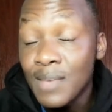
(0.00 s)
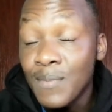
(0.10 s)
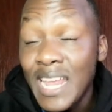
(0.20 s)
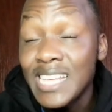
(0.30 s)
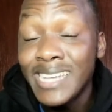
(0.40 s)

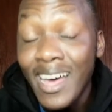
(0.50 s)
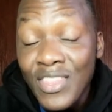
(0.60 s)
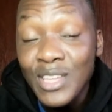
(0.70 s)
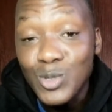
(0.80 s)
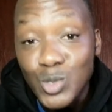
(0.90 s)
Something that has
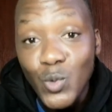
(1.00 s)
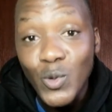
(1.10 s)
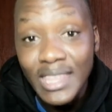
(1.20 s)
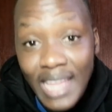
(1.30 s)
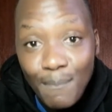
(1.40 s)
nothing to do
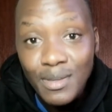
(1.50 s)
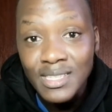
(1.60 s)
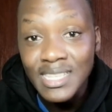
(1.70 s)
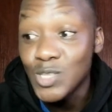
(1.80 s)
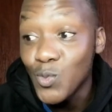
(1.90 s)
with
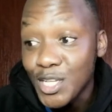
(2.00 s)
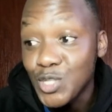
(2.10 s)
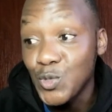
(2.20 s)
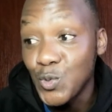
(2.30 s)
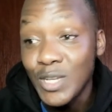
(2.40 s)
numbers is
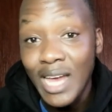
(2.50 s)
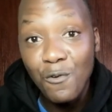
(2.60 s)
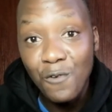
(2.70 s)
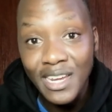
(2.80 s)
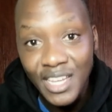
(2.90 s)
what you now
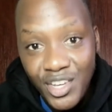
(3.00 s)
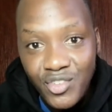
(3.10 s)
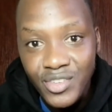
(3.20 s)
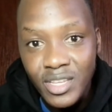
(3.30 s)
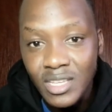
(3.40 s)
find
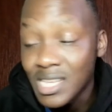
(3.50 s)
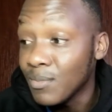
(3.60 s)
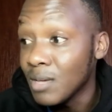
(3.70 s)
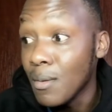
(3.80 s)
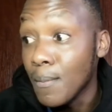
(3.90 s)
interesting.
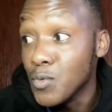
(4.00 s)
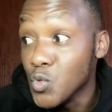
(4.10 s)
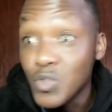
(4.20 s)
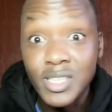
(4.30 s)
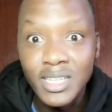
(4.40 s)
Something maybe
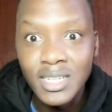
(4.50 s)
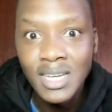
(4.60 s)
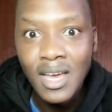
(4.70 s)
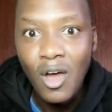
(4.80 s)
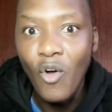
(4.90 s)
music,
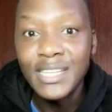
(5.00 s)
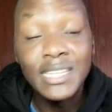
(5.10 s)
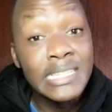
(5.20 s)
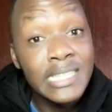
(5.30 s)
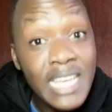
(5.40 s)
or in
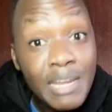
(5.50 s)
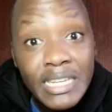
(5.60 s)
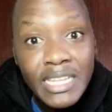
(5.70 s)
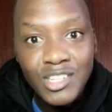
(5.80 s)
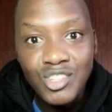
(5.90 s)
the
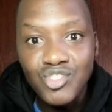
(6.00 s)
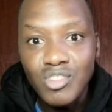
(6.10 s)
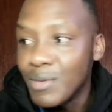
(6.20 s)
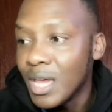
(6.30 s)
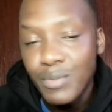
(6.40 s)
entertainment
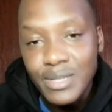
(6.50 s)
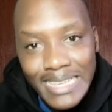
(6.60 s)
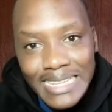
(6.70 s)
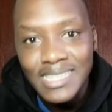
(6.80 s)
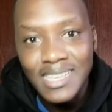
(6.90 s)
industry, being a
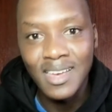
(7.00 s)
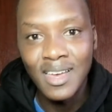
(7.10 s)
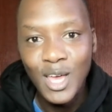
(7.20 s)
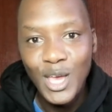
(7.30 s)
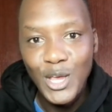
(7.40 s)
presenter,
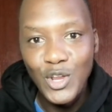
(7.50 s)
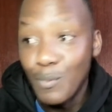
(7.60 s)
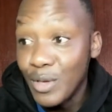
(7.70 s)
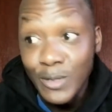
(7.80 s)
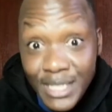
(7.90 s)

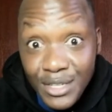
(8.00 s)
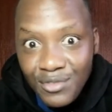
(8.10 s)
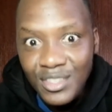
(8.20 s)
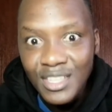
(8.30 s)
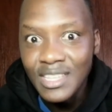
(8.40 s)
being on
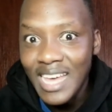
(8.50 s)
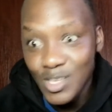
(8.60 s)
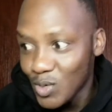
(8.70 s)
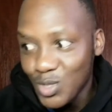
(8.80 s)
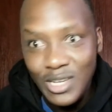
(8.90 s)
TV.
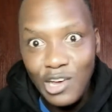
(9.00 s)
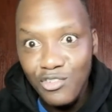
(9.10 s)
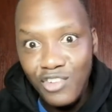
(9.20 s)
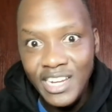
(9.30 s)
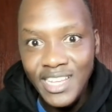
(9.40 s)
That's what you now
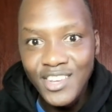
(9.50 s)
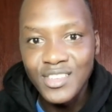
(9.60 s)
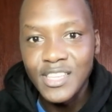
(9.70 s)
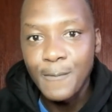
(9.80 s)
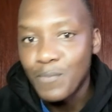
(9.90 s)
find
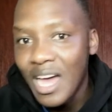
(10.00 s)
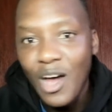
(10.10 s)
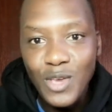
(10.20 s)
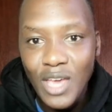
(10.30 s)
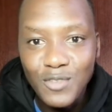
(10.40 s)
interesting.
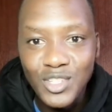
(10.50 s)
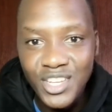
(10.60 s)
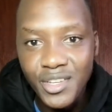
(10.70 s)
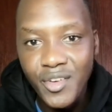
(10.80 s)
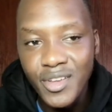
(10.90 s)
Now you have to
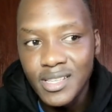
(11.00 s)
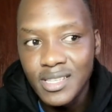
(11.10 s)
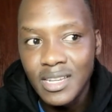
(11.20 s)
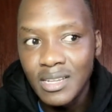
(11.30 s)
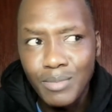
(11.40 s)
change
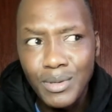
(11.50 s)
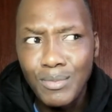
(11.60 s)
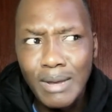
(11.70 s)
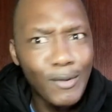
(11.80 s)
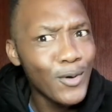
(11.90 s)
careers, and then
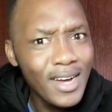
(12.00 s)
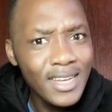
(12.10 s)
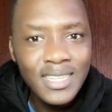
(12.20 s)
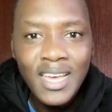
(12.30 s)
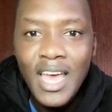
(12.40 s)
people like,
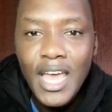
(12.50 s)
what?